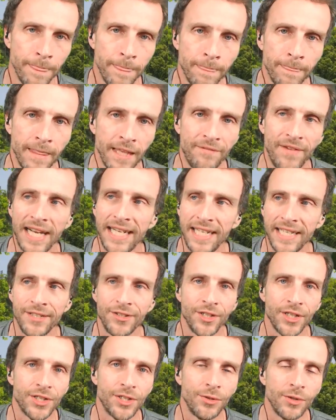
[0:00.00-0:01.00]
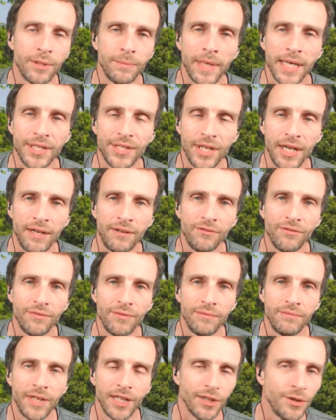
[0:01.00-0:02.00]
If I didn't just do it myself.
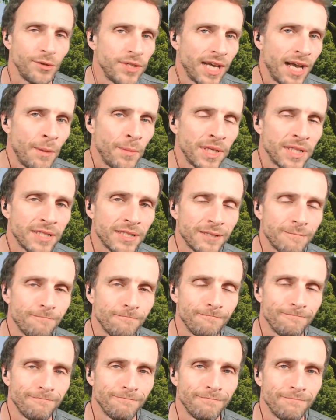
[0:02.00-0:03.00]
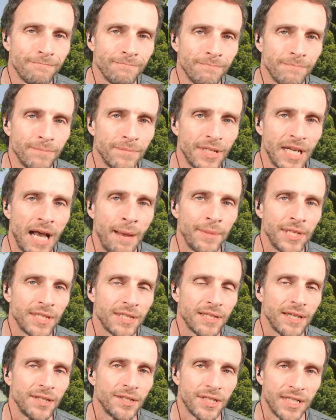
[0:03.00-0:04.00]
Hello, Thomas.
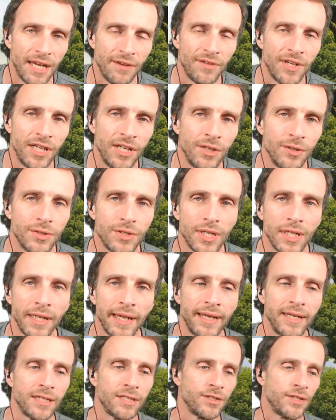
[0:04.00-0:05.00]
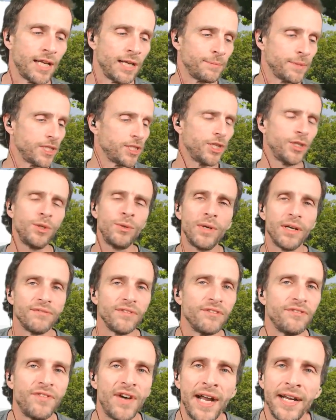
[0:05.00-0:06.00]
Thomas and Stephanie Houston, ladies and gentlemen, two of
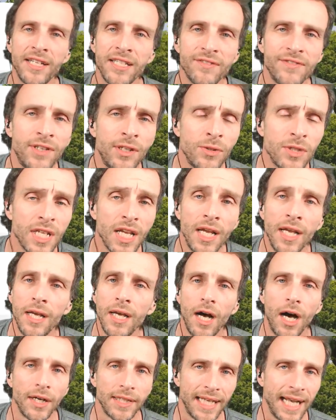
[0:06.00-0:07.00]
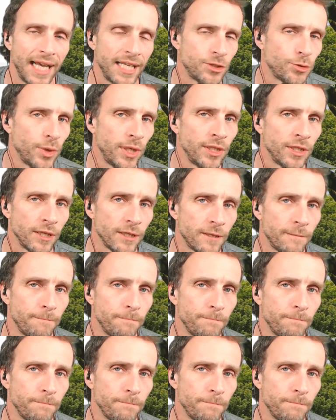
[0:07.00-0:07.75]
the finest folks on God's green earth.